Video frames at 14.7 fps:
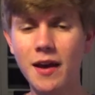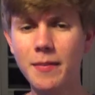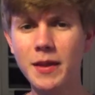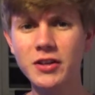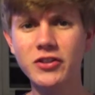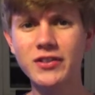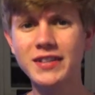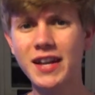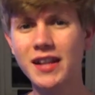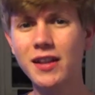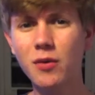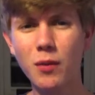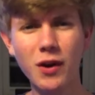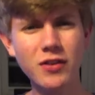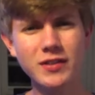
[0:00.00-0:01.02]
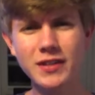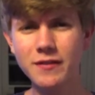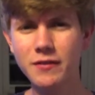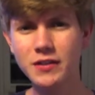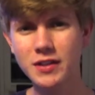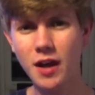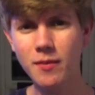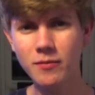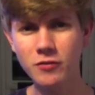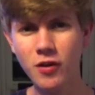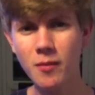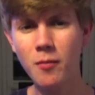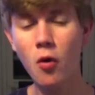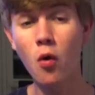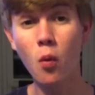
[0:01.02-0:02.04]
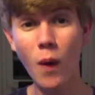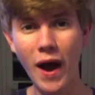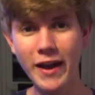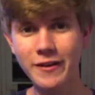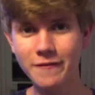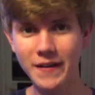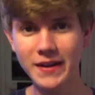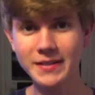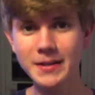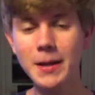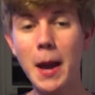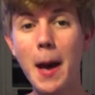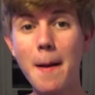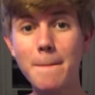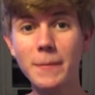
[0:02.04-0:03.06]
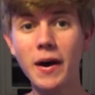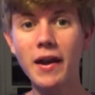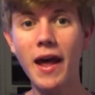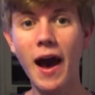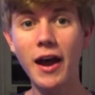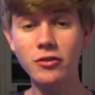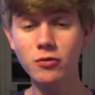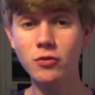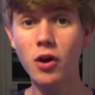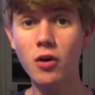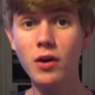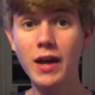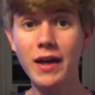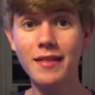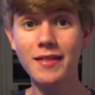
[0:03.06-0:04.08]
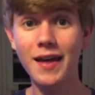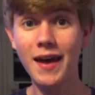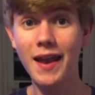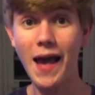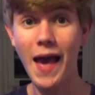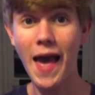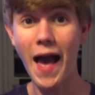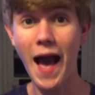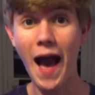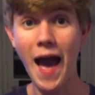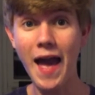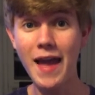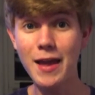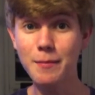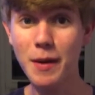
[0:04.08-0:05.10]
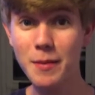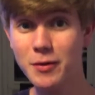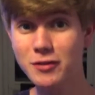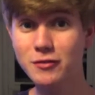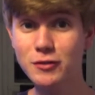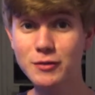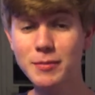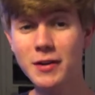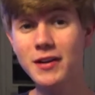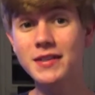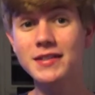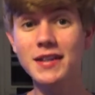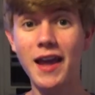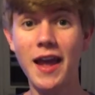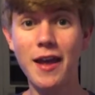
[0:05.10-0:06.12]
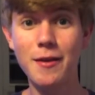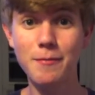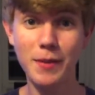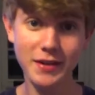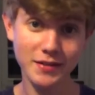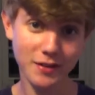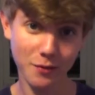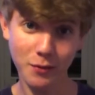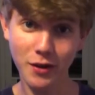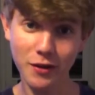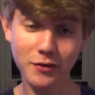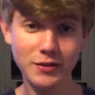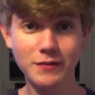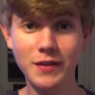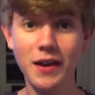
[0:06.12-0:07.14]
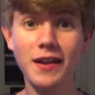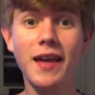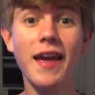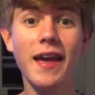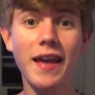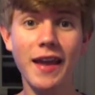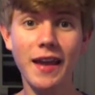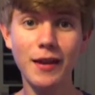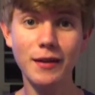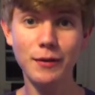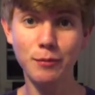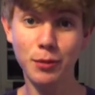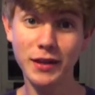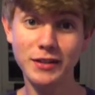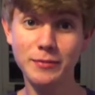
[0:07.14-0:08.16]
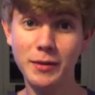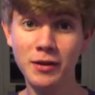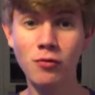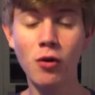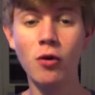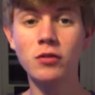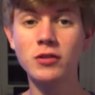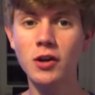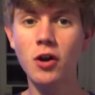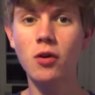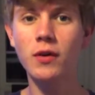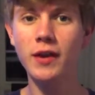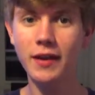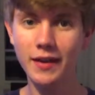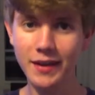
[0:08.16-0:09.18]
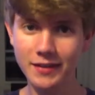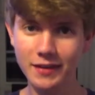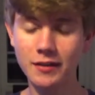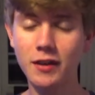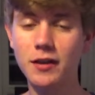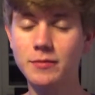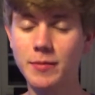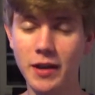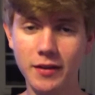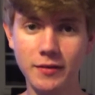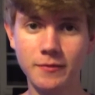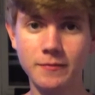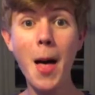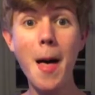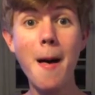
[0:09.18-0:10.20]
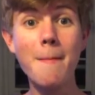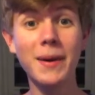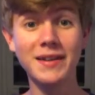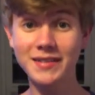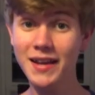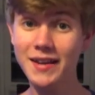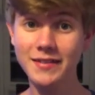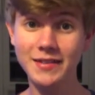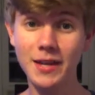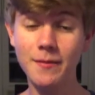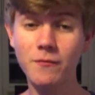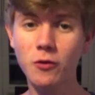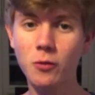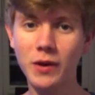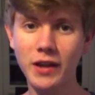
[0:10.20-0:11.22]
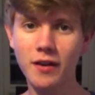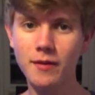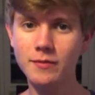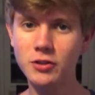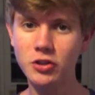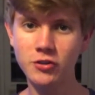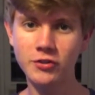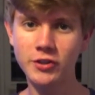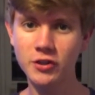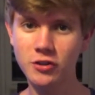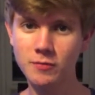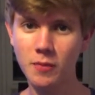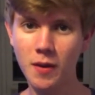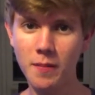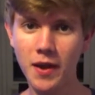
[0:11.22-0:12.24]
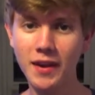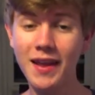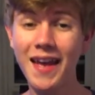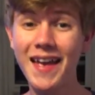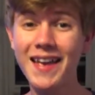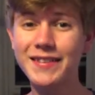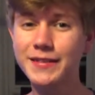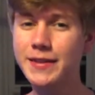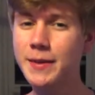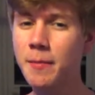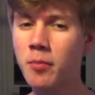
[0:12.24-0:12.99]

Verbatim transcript: And I'm not sure exactly where this difference comes from or why it affects it, but I do know that in my personal experience and based on what others have done, it plays a big role. So get the gloss paint. My second tip for when it comes to choosing your spray paint is the